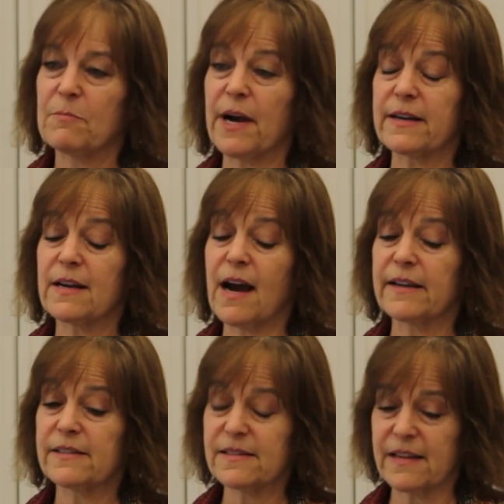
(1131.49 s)
But
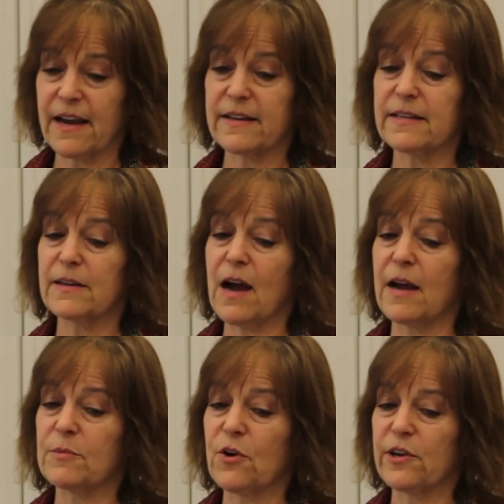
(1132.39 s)
I decided
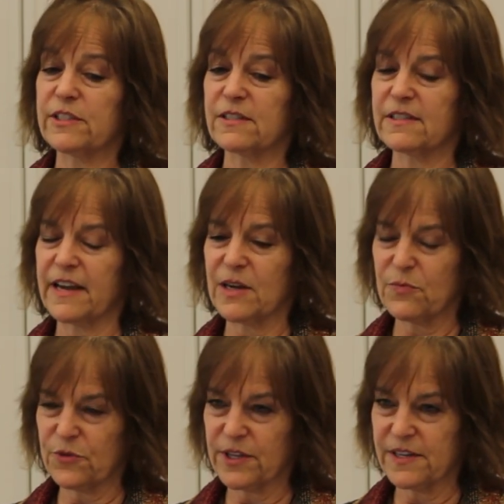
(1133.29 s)
I'm going to sign
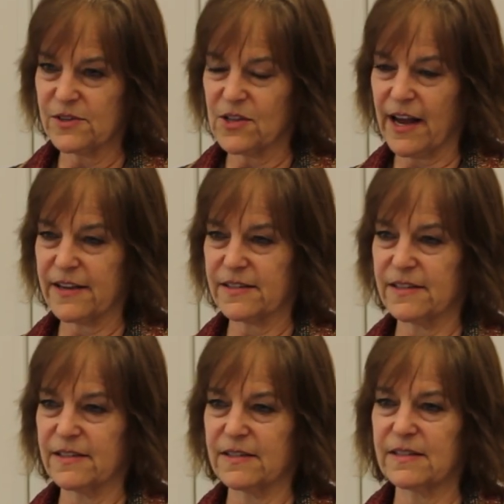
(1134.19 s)
up for these
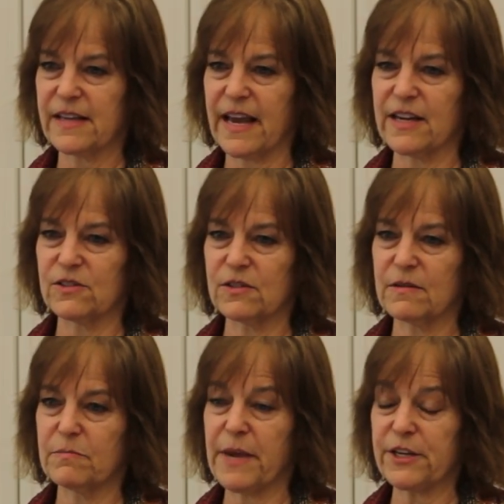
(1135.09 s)
classes and
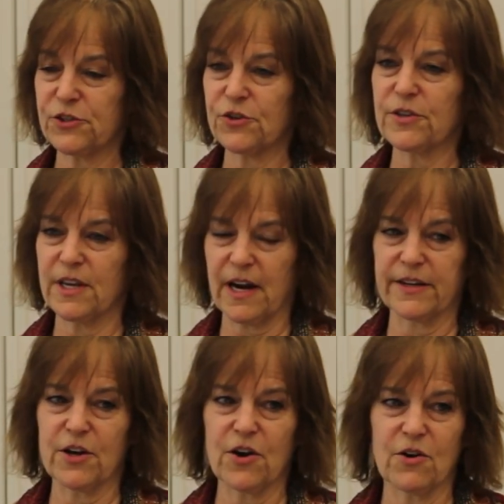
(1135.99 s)
make sure that
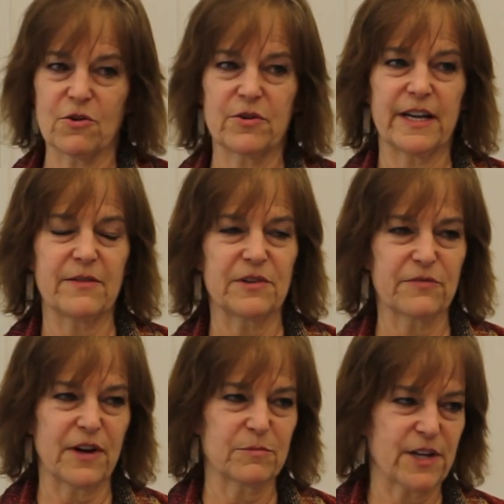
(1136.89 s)
I go, even
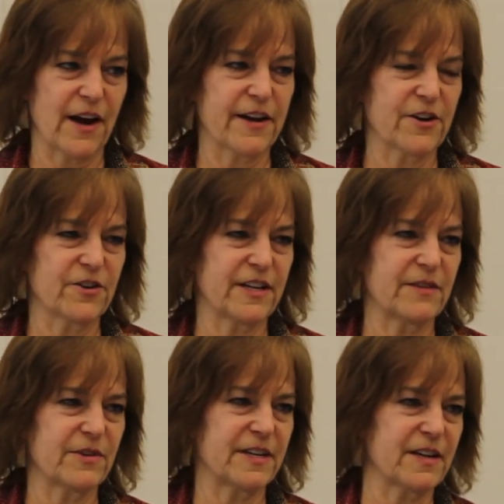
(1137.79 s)
if I'm tired,
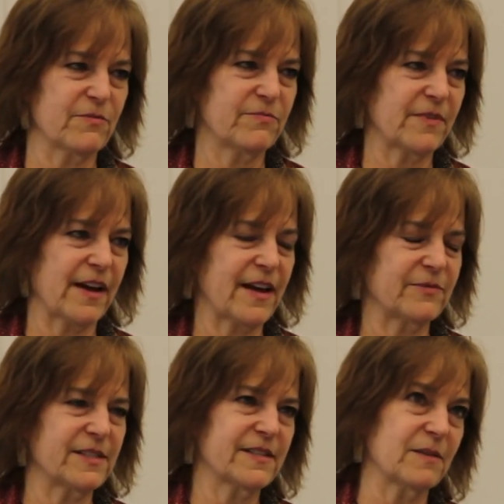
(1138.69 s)
even if I
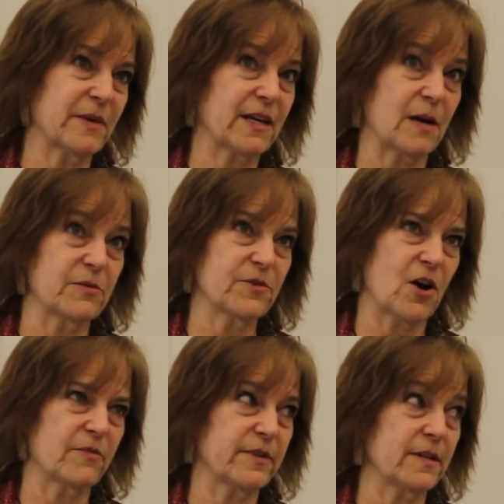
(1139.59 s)
have to skip my cup of
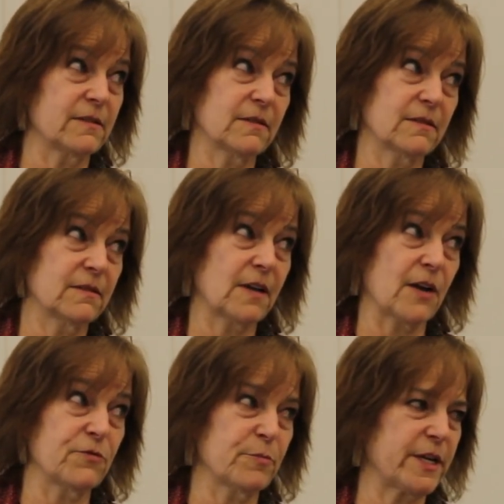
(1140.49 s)
coffee,
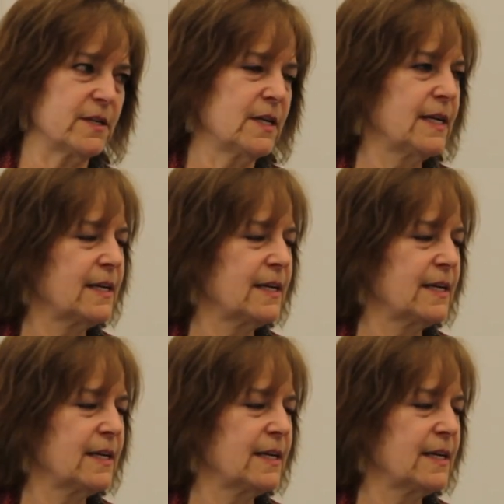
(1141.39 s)
God forbid.